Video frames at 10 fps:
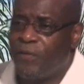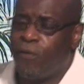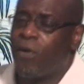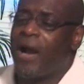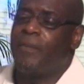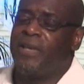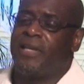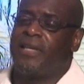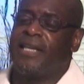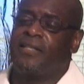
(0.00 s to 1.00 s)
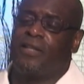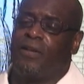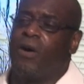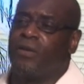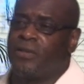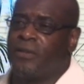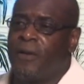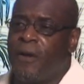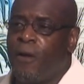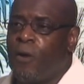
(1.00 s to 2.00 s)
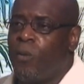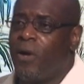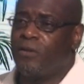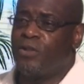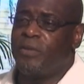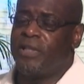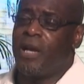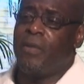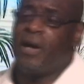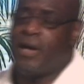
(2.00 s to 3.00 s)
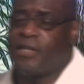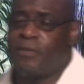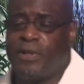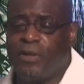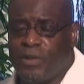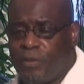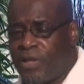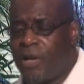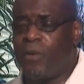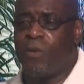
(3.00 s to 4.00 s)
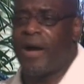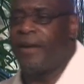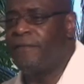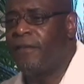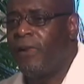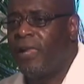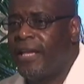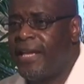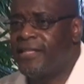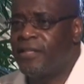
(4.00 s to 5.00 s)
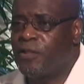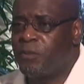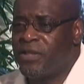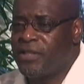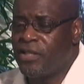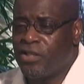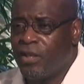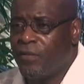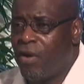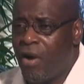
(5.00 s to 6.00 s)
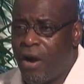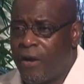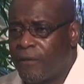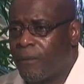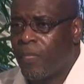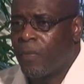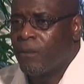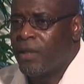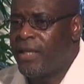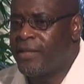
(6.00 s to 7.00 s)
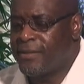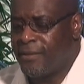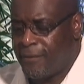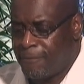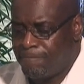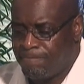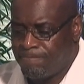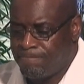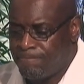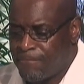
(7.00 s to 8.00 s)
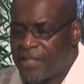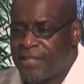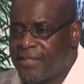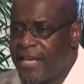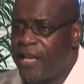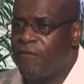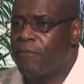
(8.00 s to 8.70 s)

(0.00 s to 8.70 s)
before I get to the altar? Well, to become a husband or to become a wife, it's a position of the heart. It's a state